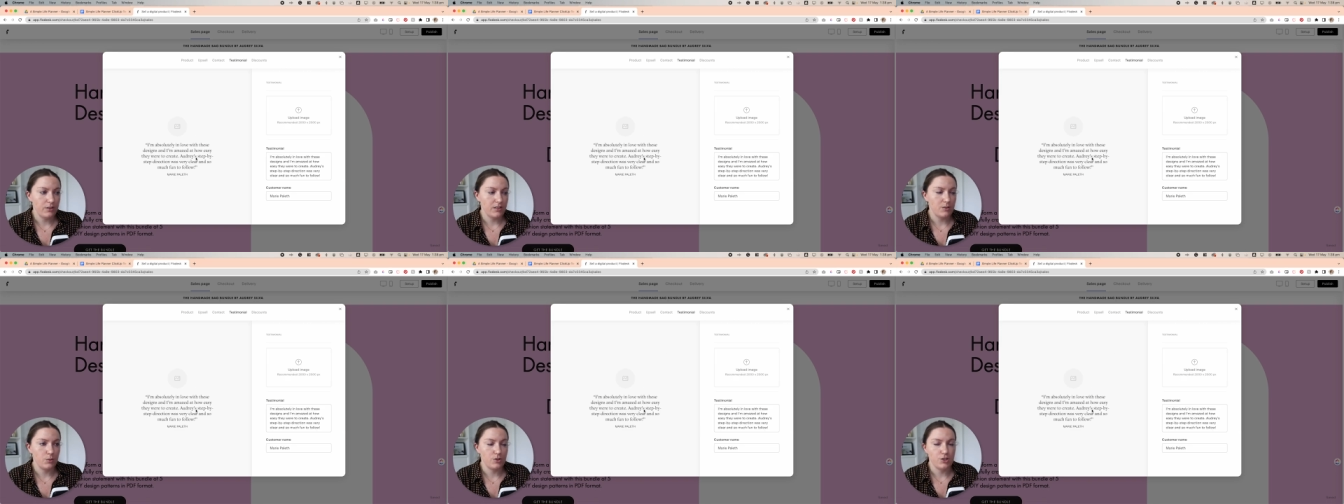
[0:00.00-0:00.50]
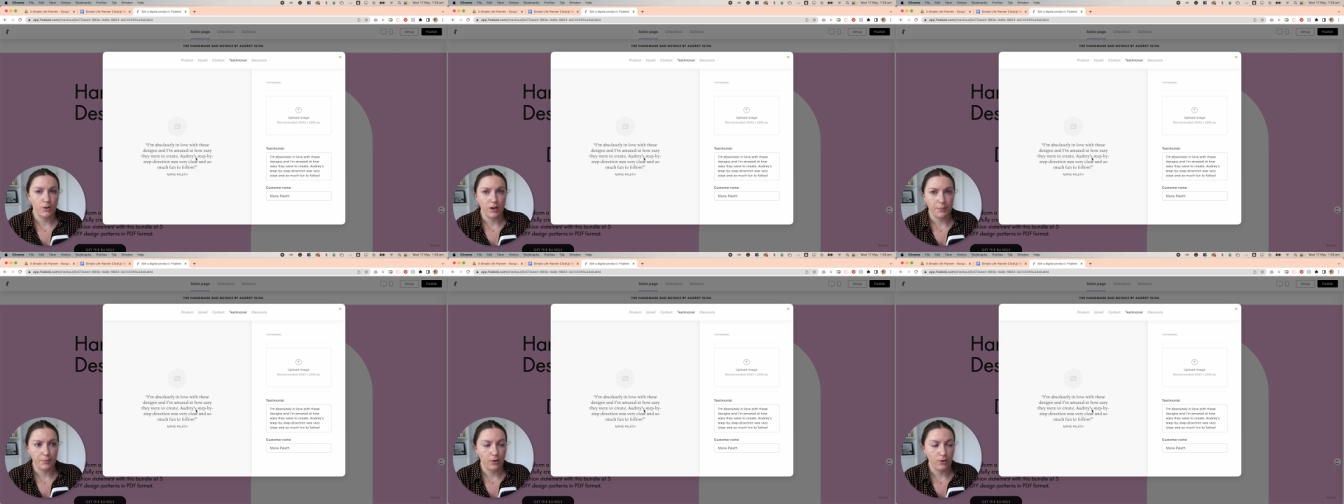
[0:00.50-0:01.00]
This would show
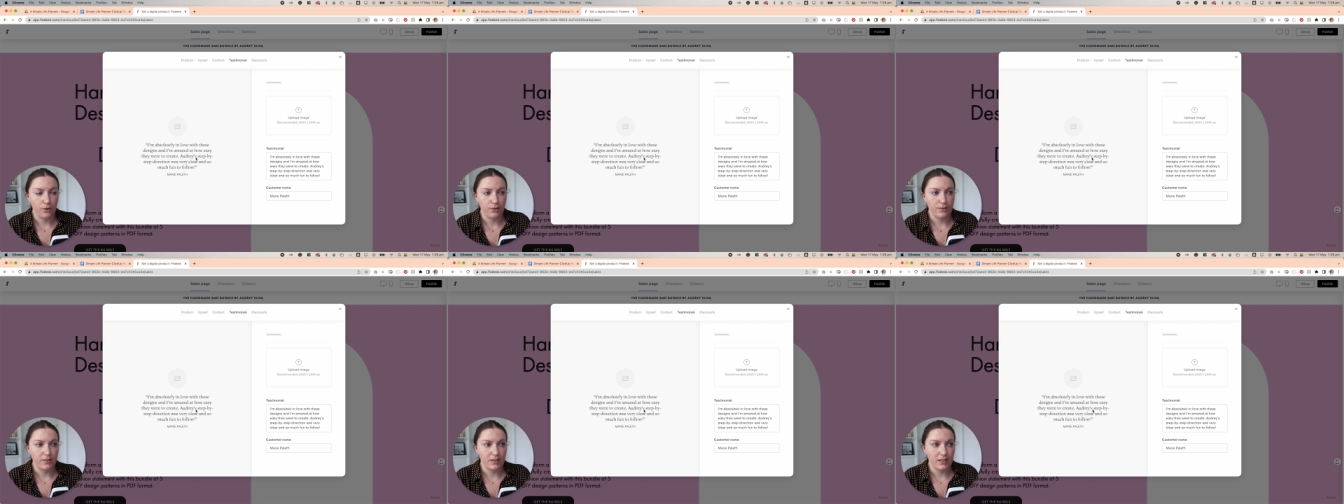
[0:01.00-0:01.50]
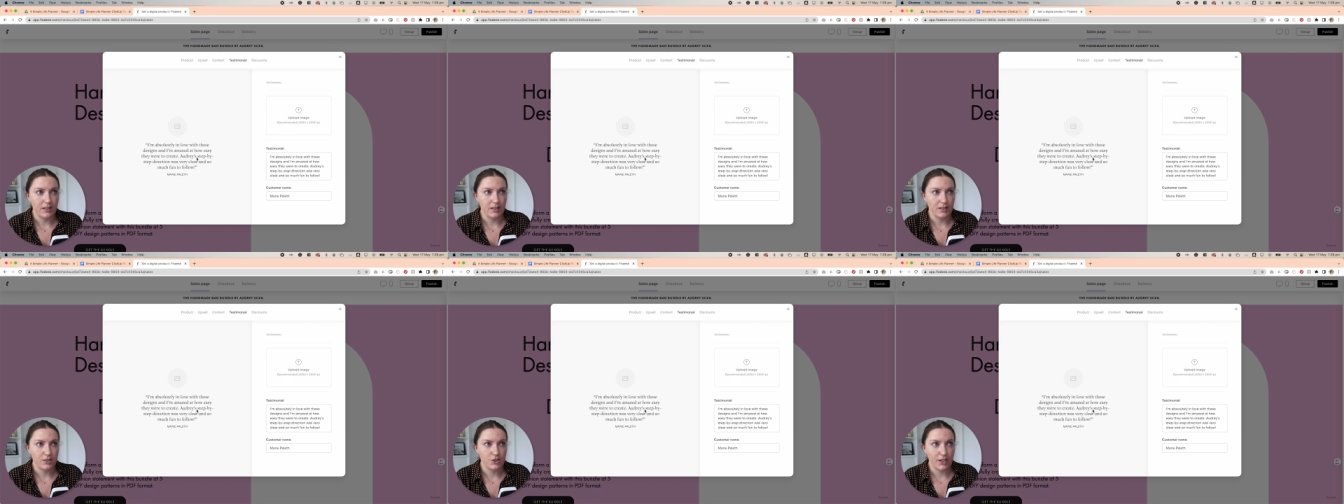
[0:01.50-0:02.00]
up on
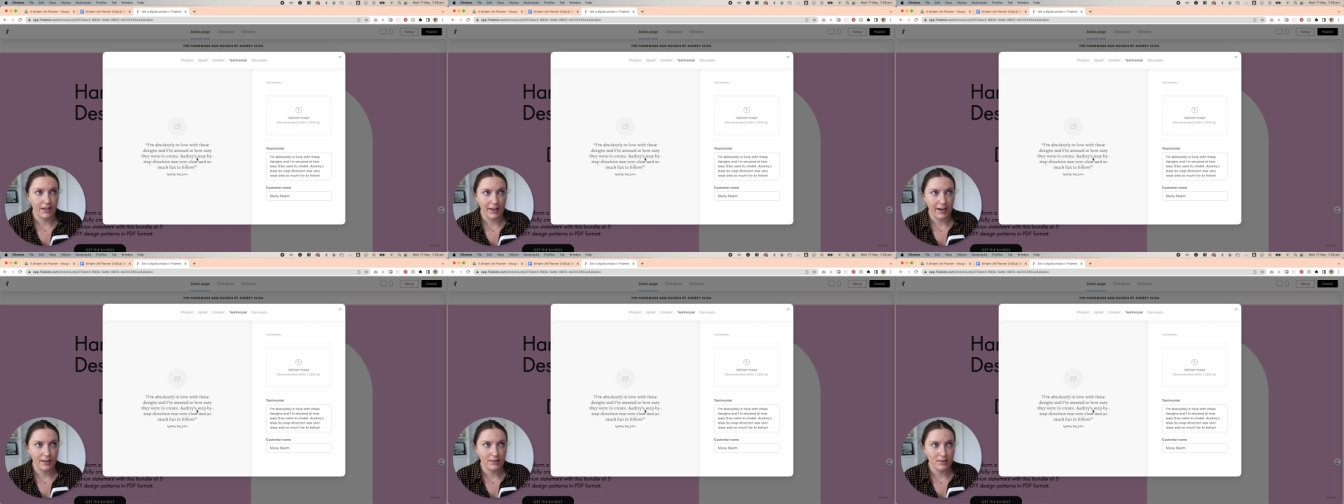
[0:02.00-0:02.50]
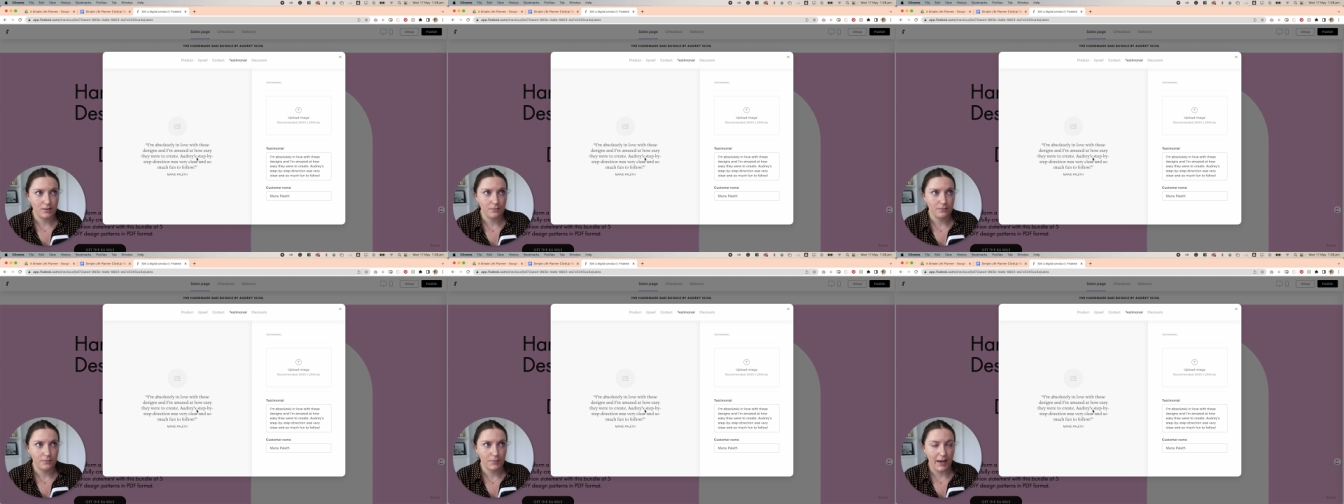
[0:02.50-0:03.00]
the checkout
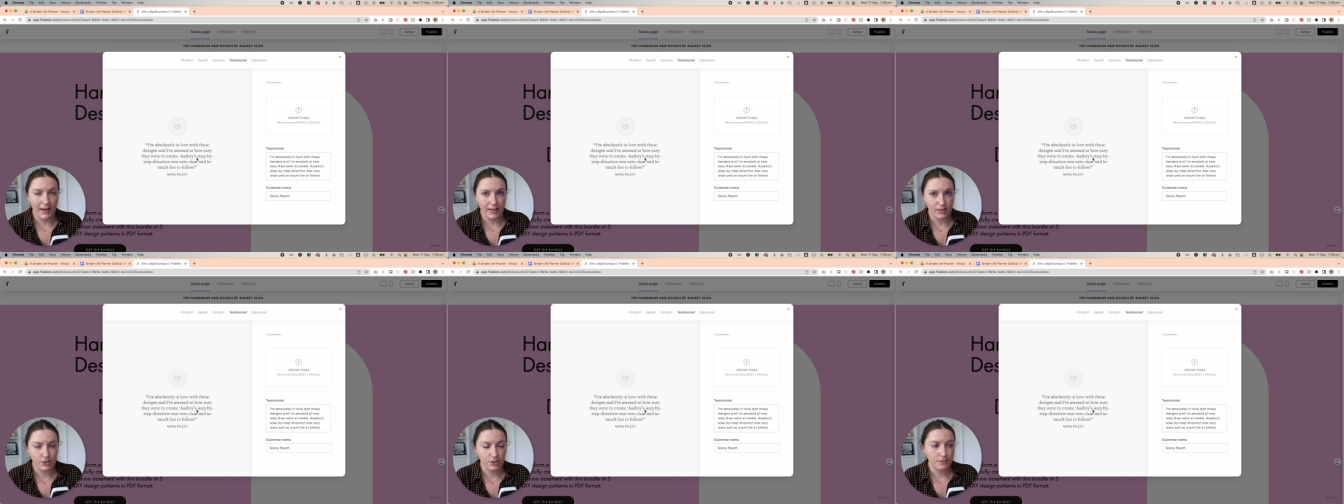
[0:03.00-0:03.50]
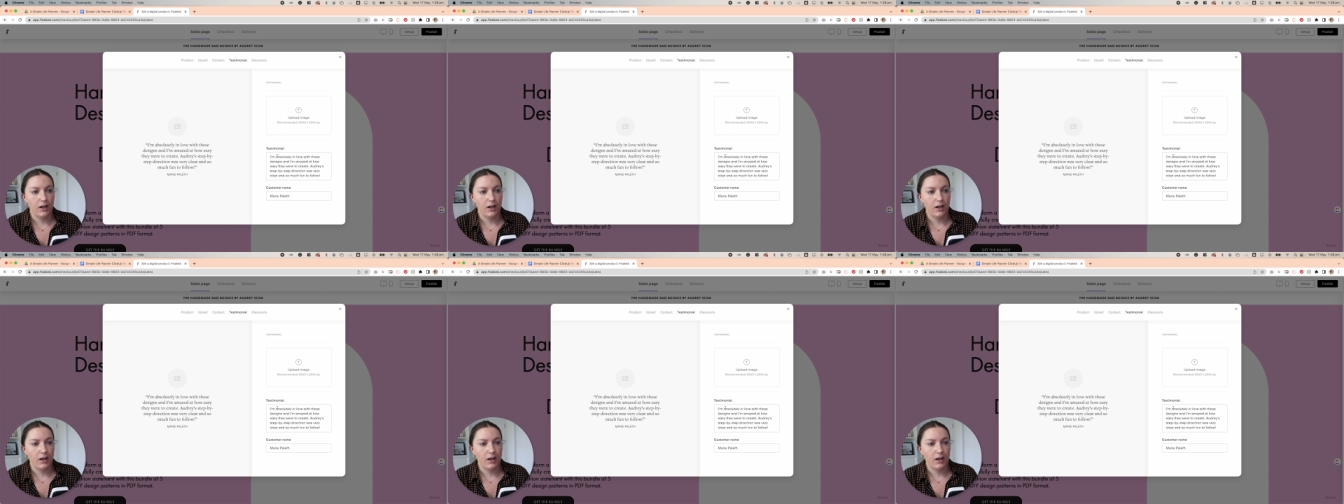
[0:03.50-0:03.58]
page.